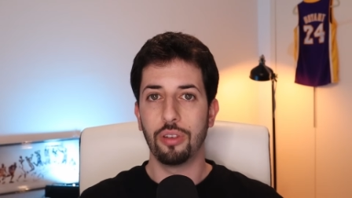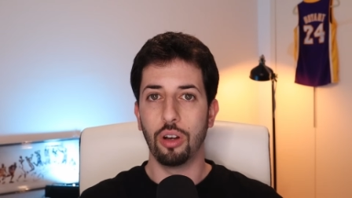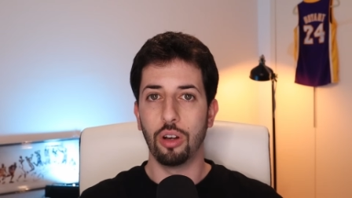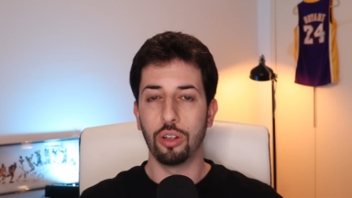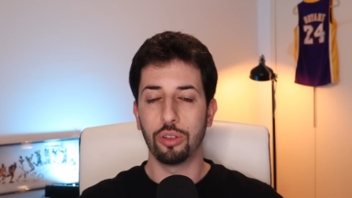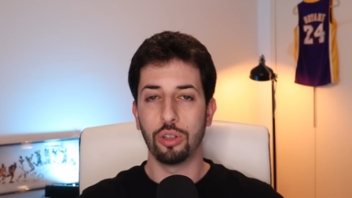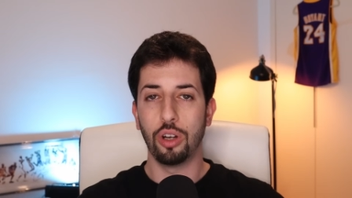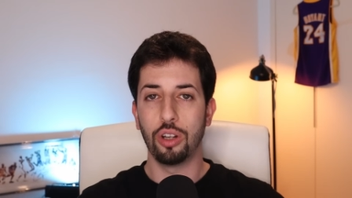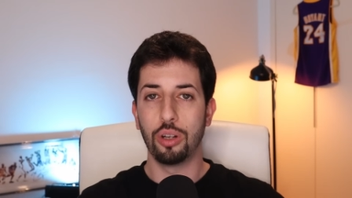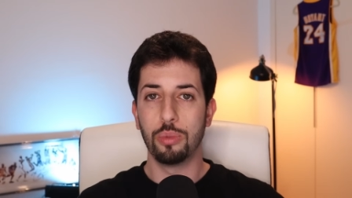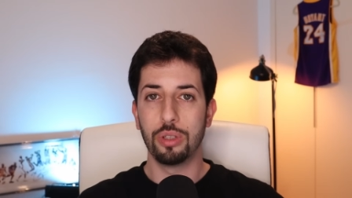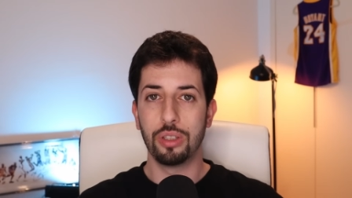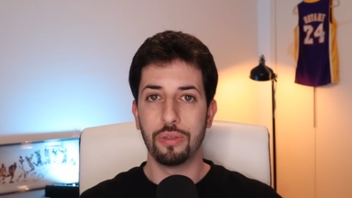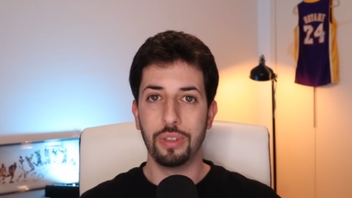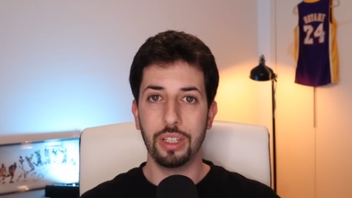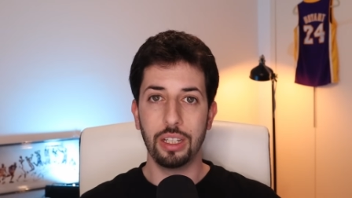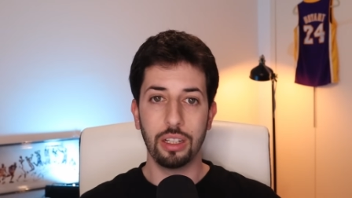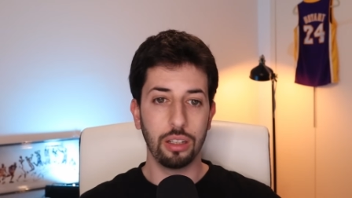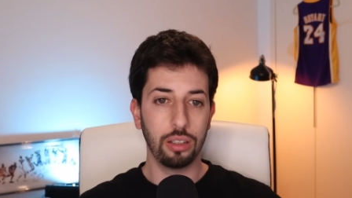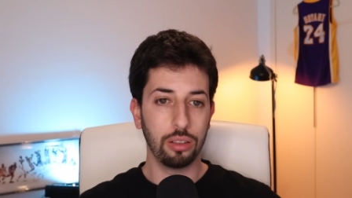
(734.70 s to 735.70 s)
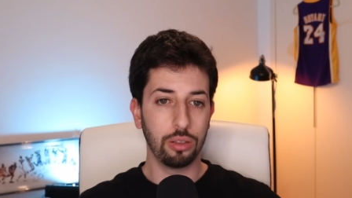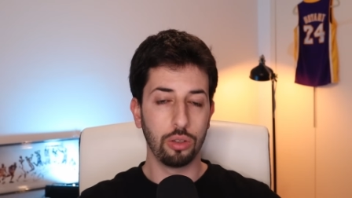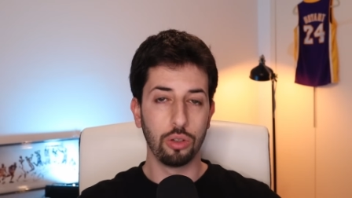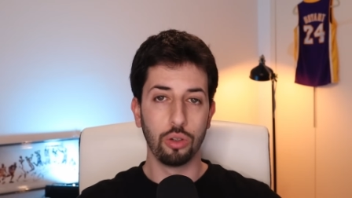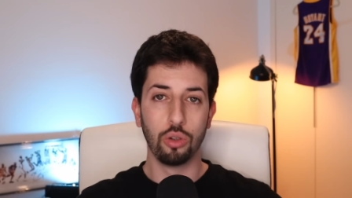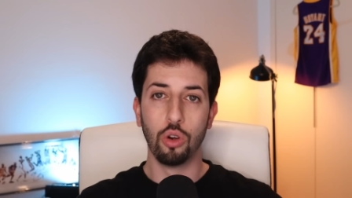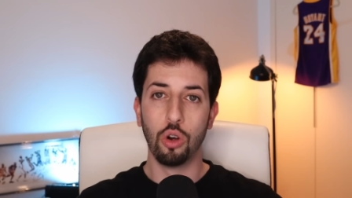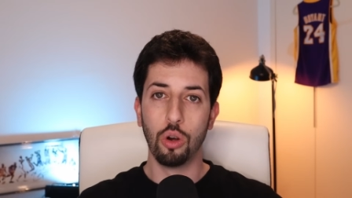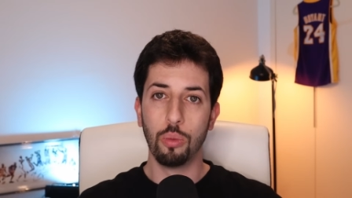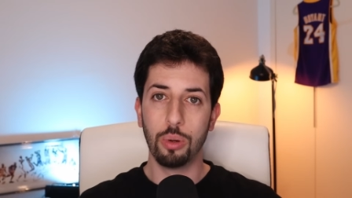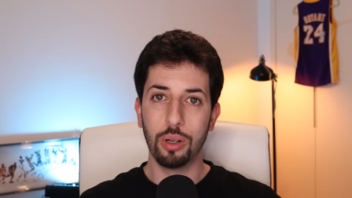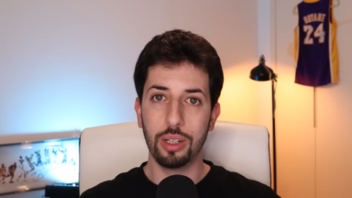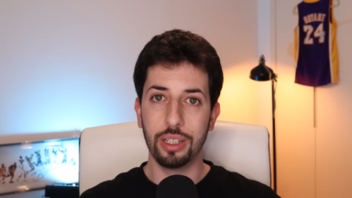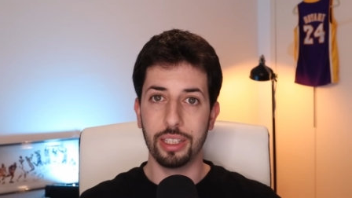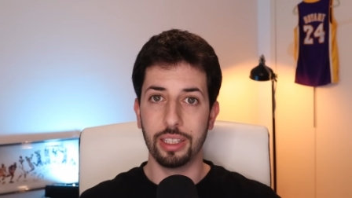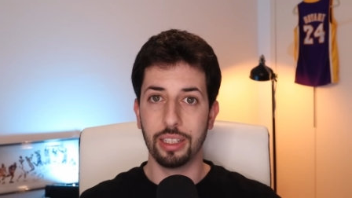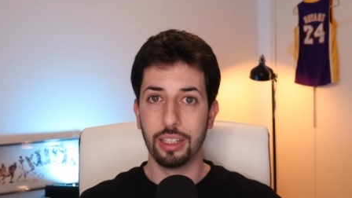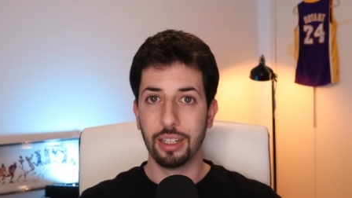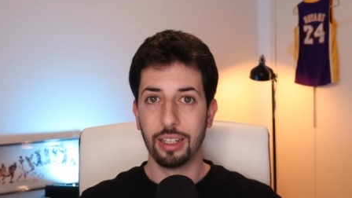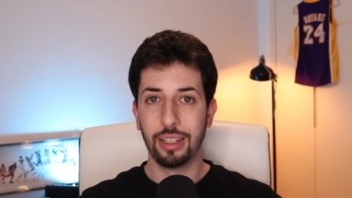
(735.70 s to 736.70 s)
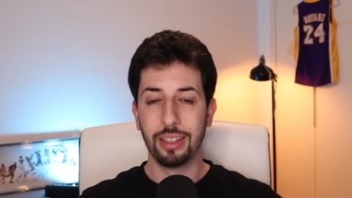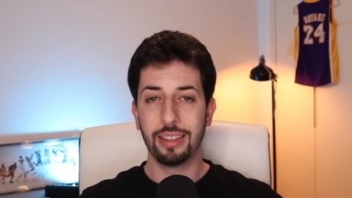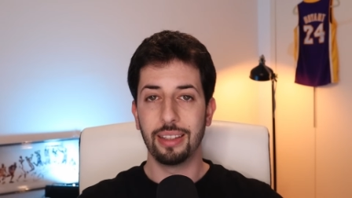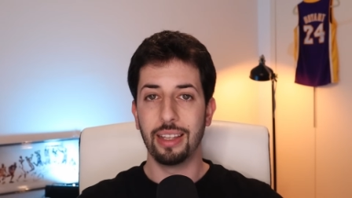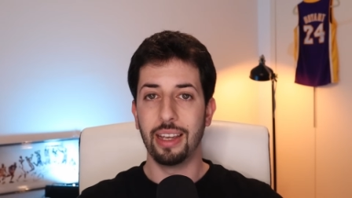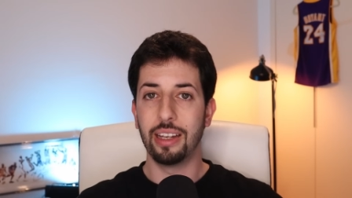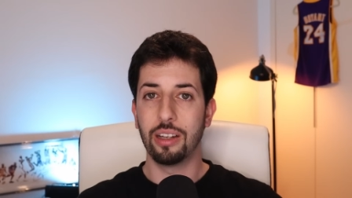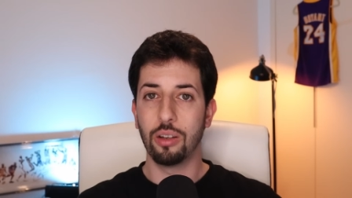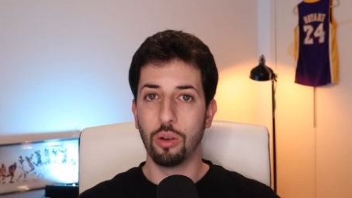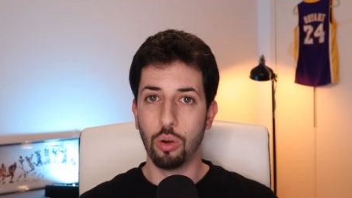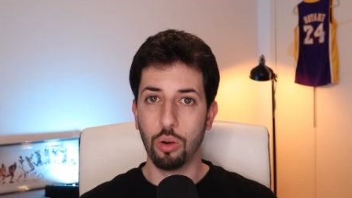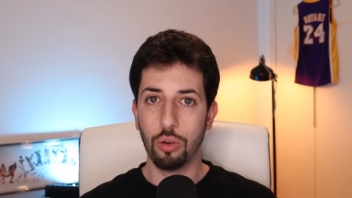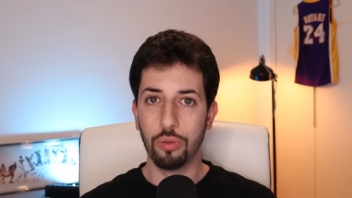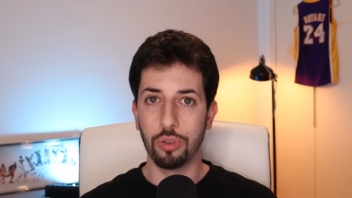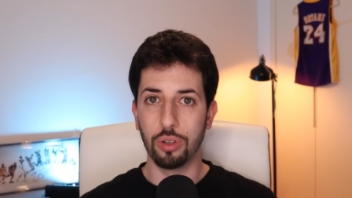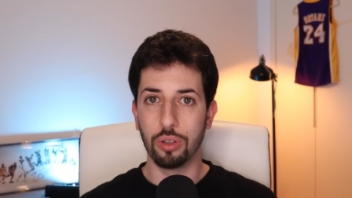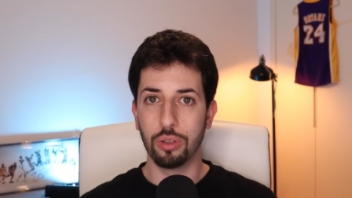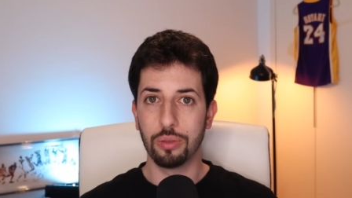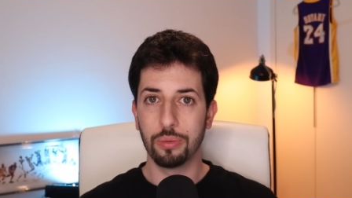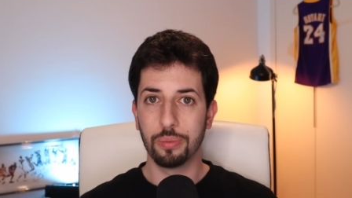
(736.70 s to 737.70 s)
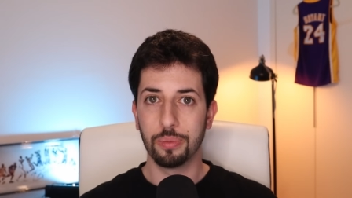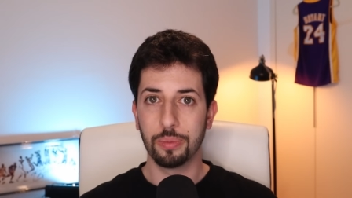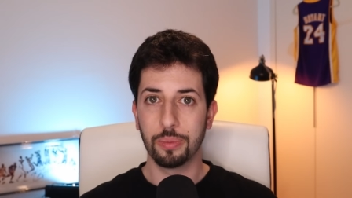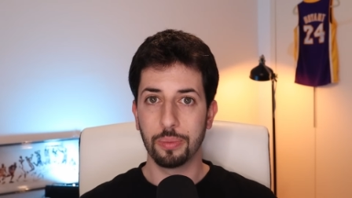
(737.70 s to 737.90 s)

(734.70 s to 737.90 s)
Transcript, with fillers: autonomous vehicles globally take over,